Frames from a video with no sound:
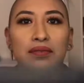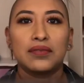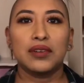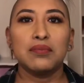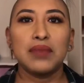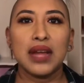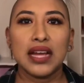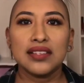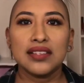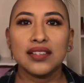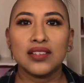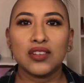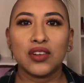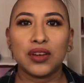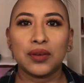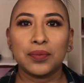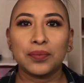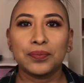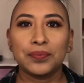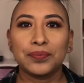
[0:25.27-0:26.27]
from
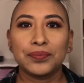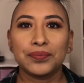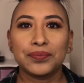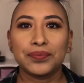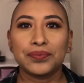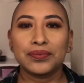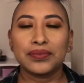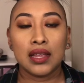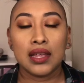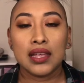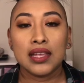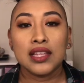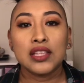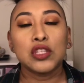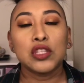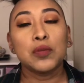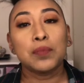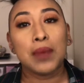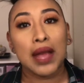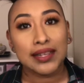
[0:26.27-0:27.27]
BoxyCharm.
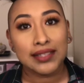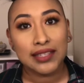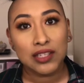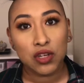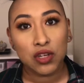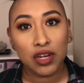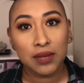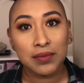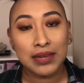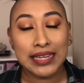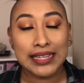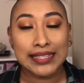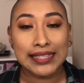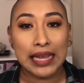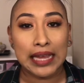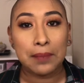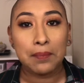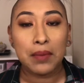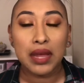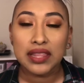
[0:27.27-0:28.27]
So BoxyCharm is
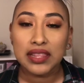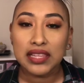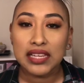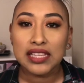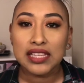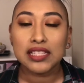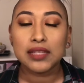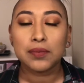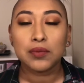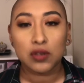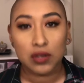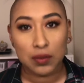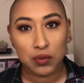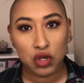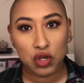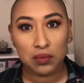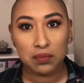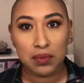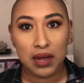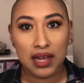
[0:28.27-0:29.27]
a monthly
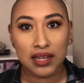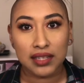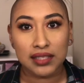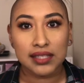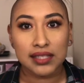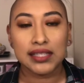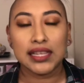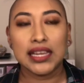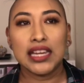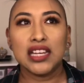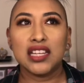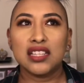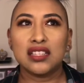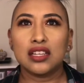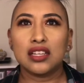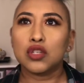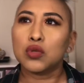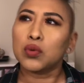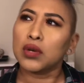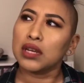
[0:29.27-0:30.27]
subscription box. It is
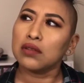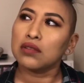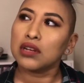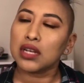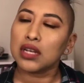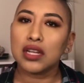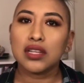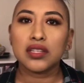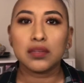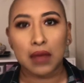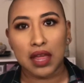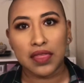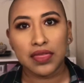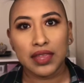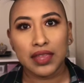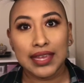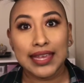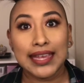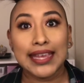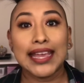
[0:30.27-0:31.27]
$21 a month,
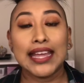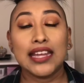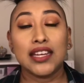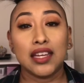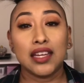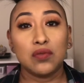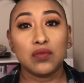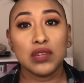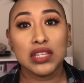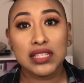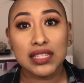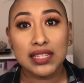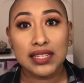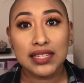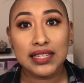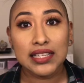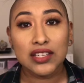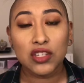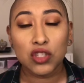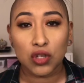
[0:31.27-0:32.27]
and they
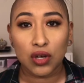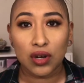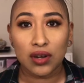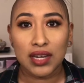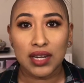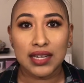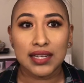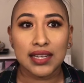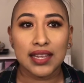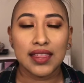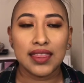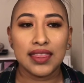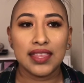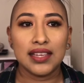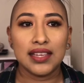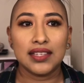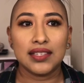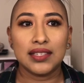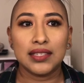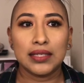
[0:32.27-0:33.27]
recently started
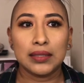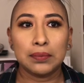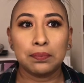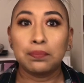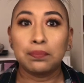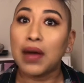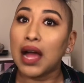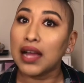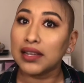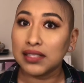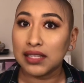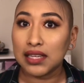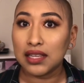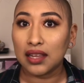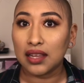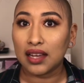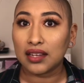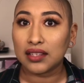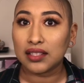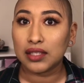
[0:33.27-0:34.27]
this
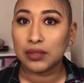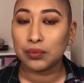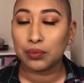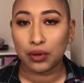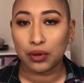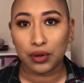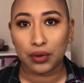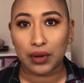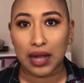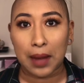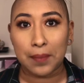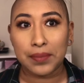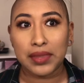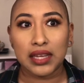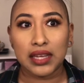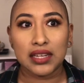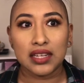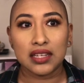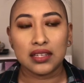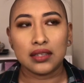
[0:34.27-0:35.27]
BoxyLuxe program
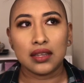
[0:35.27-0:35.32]
that